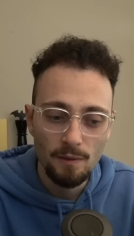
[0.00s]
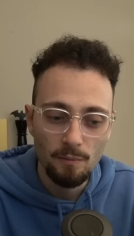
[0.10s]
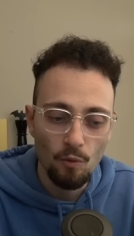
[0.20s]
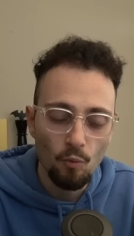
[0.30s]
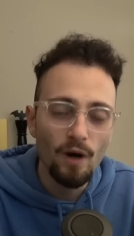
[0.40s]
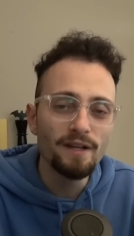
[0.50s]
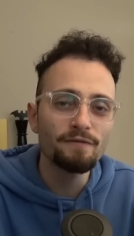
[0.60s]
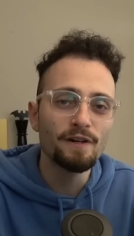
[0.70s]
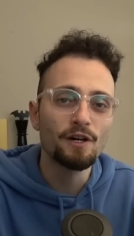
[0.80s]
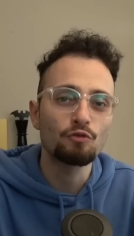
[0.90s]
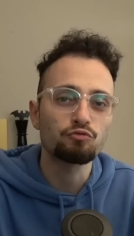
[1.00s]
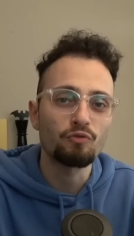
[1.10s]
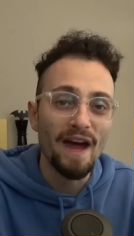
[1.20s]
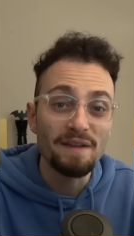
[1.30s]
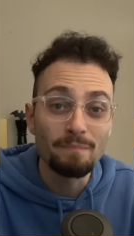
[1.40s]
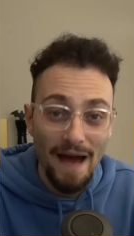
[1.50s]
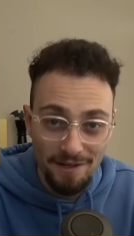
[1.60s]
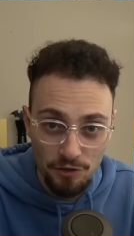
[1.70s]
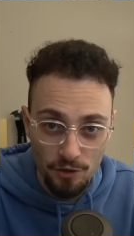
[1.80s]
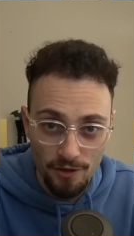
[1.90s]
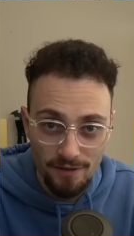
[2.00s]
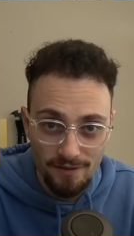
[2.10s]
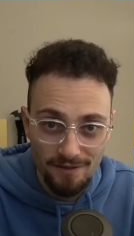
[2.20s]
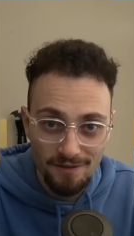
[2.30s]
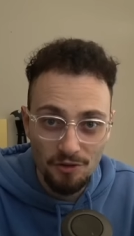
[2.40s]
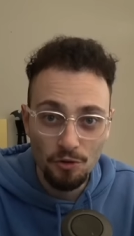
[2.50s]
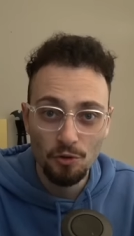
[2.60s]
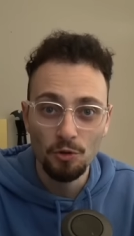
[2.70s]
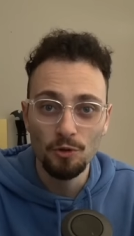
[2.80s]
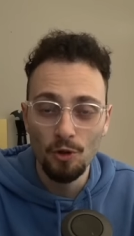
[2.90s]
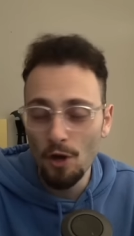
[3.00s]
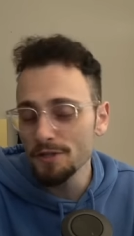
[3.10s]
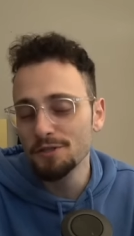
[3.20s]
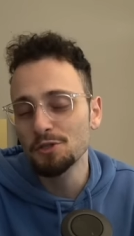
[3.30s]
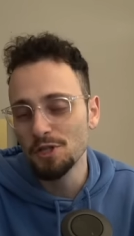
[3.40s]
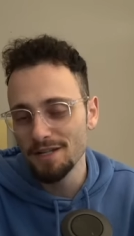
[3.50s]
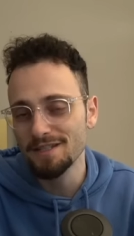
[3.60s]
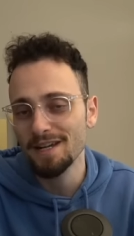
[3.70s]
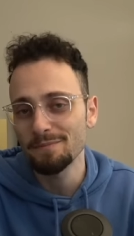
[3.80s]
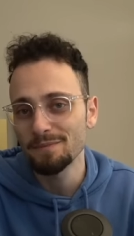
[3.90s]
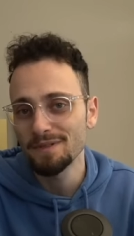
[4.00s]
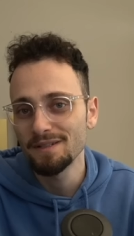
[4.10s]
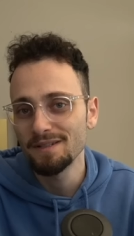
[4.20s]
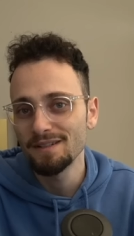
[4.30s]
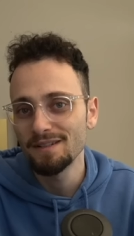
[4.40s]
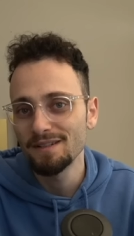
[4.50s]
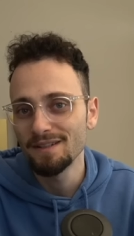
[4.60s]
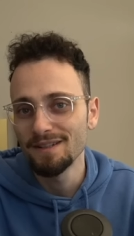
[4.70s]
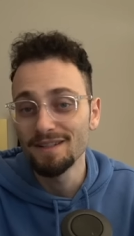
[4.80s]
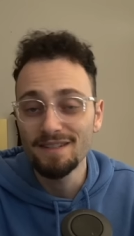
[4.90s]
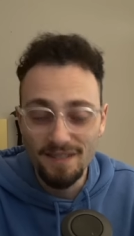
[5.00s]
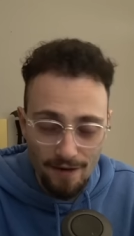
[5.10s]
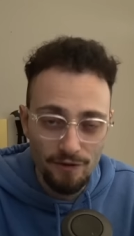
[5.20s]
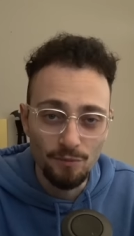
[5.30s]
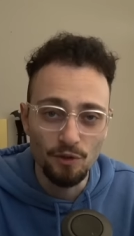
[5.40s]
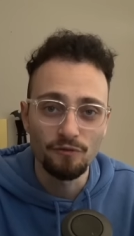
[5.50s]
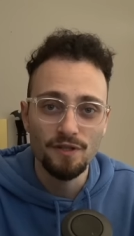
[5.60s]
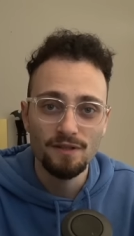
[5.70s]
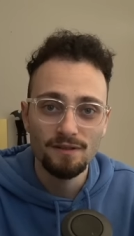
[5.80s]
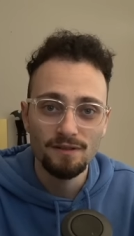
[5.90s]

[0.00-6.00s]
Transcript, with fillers: But what if a grandmaster lost the chess game in seven moves.